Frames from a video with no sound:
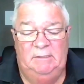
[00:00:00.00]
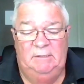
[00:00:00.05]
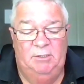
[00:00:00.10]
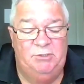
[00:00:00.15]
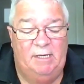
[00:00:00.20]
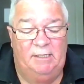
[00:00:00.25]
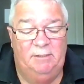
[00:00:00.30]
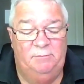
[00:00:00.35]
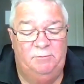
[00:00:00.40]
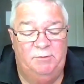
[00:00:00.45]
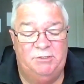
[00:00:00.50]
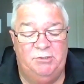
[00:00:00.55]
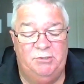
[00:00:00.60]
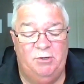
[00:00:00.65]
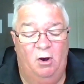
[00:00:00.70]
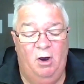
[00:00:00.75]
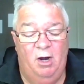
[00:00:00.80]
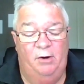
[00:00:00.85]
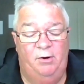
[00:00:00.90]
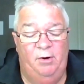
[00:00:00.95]
Who's going to
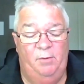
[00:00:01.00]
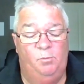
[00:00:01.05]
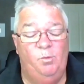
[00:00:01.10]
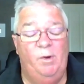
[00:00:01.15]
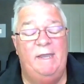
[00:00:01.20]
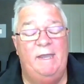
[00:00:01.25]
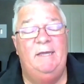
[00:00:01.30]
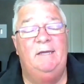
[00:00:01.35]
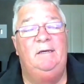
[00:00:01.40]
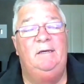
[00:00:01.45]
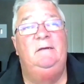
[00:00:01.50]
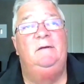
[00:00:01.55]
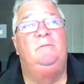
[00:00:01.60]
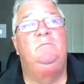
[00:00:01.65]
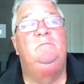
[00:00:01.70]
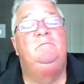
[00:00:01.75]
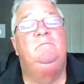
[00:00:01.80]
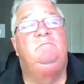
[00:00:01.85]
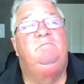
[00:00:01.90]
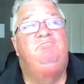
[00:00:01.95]
retire and when?
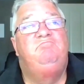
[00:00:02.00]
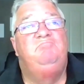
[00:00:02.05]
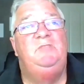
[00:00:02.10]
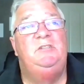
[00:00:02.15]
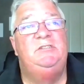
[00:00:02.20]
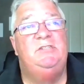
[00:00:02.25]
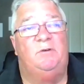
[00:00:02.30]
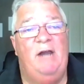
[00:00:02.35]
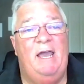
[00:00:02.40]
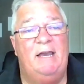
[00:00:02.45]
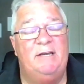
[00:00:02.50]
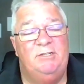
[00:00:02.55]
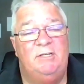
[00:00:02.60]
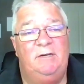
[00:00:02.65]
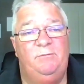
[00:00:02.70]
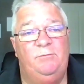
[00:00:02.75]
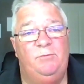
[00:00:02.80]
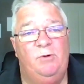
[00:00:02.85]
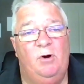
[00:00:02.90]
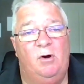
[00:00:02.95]
Is it
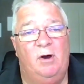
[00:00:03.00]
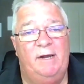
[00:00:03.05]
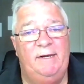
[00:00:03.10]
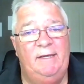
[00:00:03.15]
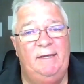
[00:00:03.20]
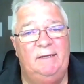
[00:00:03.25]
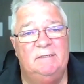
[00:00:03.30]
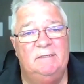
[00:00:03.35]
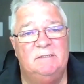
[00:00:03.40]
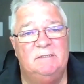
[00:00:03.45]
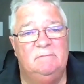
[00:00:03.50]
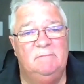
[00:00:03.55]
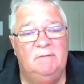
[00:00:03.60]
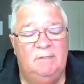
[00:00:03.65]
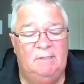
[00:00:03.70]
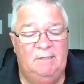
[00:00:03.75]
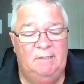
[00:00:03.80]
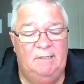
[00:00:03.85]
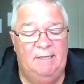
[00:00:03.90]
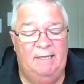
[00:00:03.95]
actually in writing? Is,
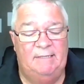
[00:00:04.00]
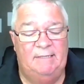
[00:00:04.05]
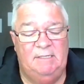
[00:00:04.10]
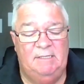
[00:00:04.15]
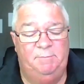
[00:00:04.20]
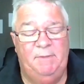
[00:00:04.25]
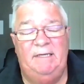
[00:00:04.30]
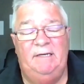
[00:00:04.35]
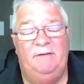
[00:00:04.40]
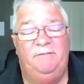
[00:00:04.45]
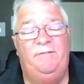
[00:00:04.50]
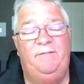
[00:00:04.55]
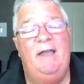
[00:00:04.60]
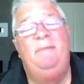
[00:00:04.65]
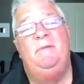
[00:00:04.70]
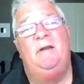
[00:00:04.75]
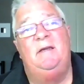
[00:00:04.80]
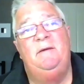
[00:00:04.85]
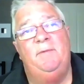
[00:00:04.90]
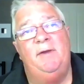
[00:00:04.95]
has there been a
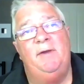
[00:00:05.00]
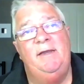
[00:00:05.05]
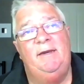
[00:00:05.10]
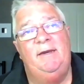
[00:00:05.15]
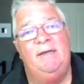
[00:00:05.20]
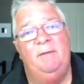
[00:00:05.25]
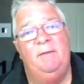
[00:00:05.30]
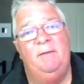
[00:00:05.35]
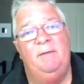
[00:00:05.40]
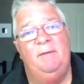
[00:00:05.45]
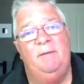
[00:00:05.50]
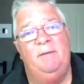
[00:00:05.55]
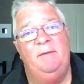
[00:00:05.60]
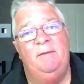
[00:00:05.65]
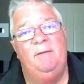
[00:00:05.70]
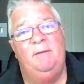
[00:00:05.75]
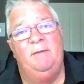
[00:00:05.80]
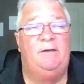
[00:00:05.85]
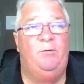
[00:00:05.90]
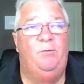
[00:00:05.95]
family meeting
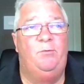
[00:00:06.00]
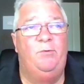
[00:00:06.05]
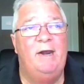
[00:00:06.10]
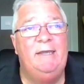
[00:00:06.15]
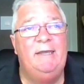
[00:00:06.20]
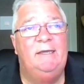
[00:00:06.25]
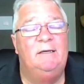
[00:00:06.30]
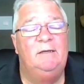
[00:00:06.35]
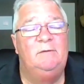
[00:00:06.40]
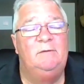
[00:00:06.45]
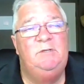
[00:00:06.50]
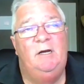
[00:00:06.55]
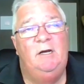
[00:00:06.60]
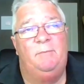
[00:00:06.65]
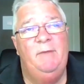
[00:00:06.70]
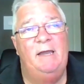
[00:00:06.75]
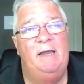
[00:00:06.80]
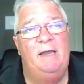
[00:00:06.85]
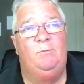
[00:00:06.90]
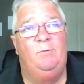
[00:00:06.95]
about it? Is there a regular, you
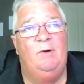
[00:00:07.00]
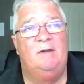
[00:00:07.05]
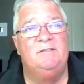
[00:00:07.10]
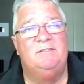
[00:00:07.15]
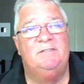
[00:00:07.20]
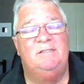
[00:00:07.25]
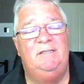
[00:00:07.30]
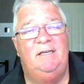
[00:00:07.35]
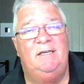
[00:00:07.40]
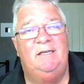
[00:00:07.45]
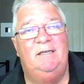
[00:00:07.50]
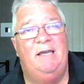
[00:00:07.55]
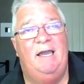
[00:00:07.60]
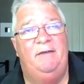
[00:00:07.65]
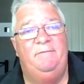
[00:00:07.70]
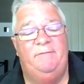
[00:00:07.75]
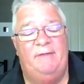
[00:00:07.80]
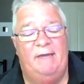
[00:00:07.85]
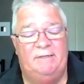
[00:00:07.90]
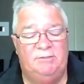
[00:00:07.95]
know, maybe once a year you
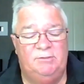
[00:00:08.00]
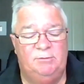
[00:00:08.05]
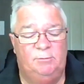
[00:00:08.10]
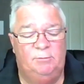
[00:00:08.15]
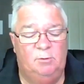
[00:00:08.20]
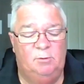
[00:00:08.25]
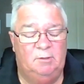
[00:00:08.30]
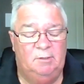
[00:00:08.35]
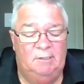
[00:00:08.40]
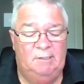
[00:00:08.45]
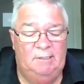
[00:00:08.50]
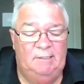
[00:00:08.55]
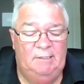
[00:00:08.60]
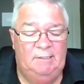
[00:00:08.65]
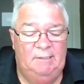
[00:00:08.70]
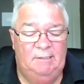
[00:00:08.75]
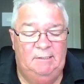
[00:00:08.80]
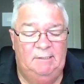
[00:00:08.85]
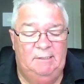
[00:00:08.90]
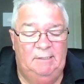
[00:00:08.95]
have that talk?
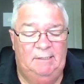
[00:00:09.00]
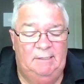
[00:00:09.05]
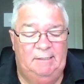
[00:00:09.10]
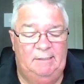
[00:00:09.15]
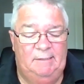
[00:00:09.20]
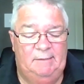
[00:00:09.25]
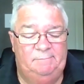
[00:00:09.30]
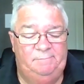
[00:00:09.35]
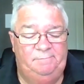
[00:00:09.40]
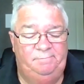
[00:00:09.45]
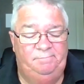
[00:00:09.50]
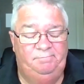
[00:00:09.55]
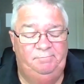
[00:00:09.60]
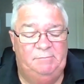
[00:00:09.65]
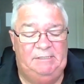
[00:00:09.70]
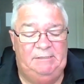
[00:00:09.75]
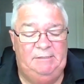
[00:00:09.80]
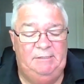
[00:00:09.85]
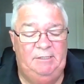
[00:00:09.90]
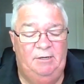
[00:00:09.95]
Um, but,
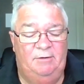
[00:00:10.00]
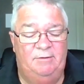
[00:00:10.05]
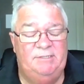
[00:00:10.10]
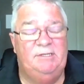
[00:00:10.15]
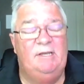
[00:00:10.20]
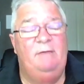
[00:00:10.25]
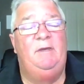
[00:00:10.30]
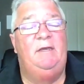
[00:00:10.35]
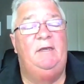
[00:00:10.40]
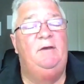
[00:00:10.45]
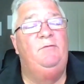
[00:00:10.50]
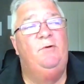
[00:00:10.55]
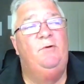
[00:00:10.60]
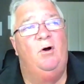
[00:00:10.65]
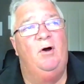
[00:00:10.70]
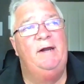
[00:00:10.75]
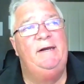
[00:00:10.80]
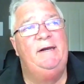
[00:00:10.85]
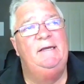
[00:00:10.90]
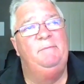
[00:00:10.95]
you know, is something in
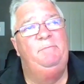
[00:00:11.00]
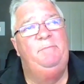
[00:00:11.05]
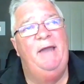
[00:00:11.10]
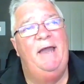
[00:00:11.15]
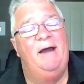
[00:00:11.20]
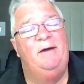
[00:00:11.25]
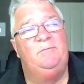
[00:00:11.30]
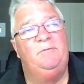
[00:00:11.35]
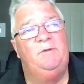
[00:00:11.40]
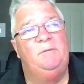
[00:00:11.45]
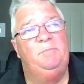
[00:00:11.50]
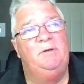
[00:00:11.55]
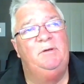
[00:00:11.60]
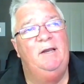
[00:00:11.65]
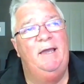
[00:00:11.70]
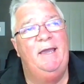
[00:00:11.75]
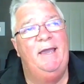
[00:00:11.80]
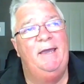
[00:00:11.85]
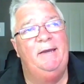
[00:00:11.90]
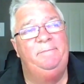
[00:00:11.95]
writing about the
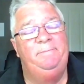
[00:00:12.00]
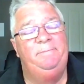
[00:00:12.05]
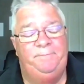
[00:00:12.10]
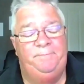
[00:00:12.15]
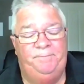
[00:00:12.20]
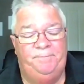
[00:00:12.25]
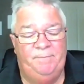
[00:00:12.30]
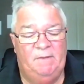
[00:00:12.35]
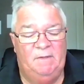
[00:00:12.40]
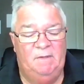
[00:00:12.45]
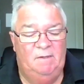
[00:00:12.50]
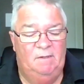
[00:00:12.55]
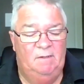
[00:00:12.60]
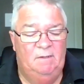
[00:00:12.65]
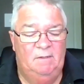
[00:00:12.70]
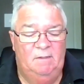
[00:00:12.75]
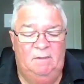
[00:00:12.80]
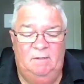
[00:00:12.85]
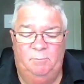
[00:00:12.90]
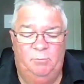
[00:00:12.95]
plan?
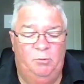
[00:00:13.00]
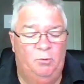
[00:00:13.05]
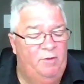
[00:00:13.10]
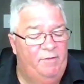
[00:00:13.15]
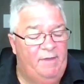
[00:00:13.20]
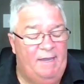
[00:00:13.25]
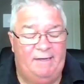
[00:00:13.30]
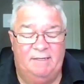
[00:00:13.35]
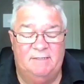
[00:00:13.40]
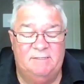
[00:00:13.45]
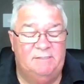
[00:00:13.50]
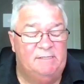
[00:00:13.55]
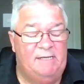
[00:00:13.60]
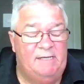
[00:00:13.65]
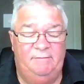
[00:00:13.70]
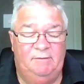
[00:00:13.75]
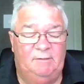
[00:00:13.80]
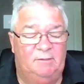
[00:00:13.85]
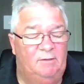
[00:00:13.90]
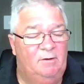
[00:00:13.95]
Boy, that can save
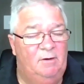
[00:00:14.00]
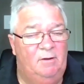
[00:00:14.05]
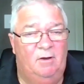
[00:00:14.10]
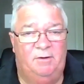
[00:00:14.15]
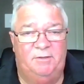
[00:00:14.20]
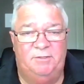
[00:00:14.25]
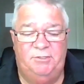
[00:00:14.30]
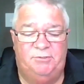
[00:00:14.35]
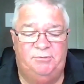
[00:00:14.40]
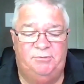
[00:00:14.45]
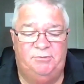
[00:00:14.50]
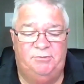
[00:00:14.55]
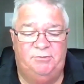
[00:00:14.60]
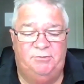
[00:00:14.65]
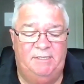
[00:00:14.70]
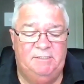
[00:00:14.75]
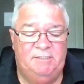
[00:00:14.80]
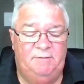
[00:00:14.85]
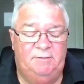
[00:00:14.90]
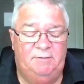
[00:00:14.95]
a lot of
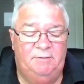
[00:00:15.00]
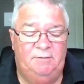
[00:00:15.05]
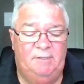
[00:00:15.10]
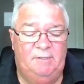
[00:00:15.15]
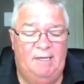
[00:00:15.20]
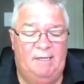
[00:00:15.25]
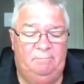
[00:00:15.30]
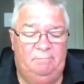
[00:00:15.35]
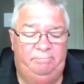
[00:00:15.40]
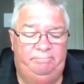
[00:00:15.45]
stress if you do